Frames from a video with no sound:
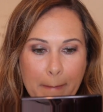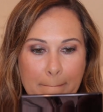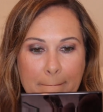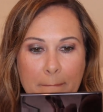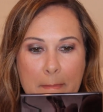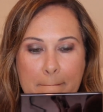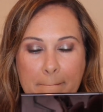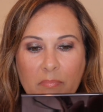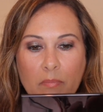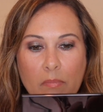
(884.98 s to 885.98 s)

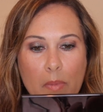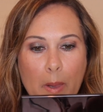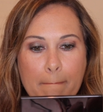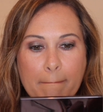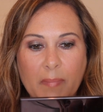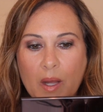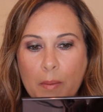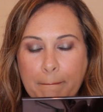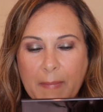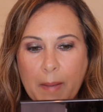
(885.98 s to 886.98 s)

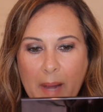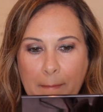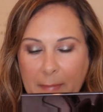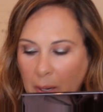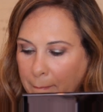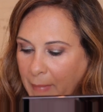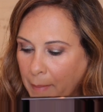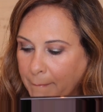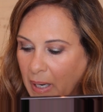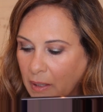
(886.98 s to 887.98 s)

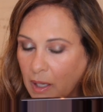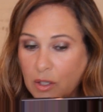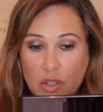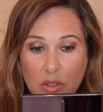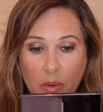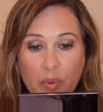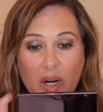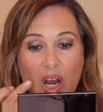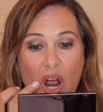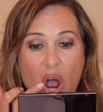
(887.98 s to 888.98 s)
That is so
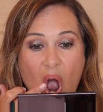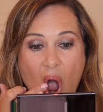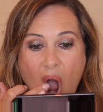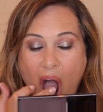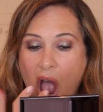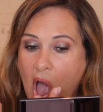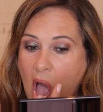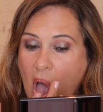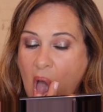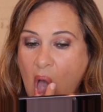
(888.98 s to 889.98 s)
pretty.
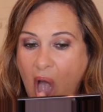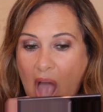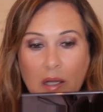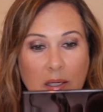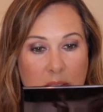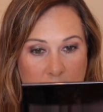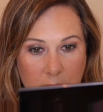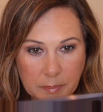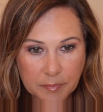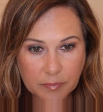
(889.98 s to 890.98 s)
Let's
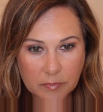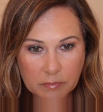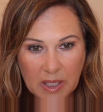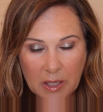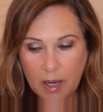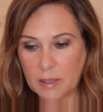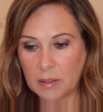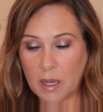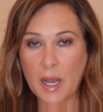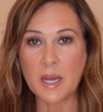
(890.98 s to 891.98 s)
see. Oh my God.
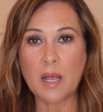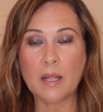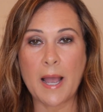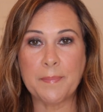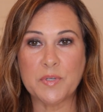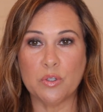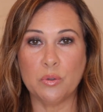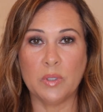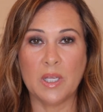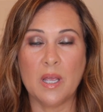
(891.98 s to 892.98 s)
I
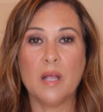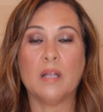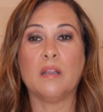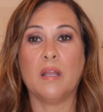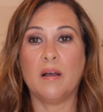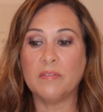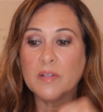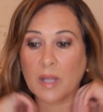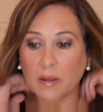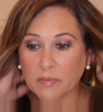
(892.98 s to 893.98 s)
absolutely love,
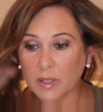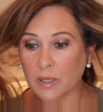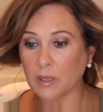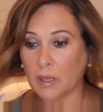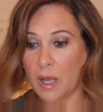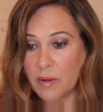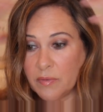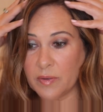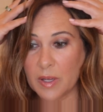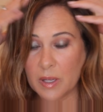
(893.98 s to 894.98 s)
love,
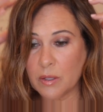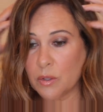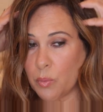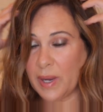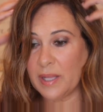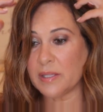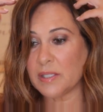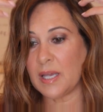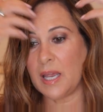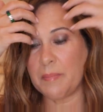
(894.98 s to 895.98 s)
love the way
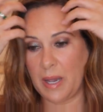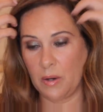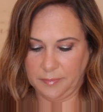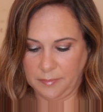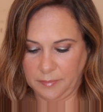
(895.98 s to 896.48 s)
this came out.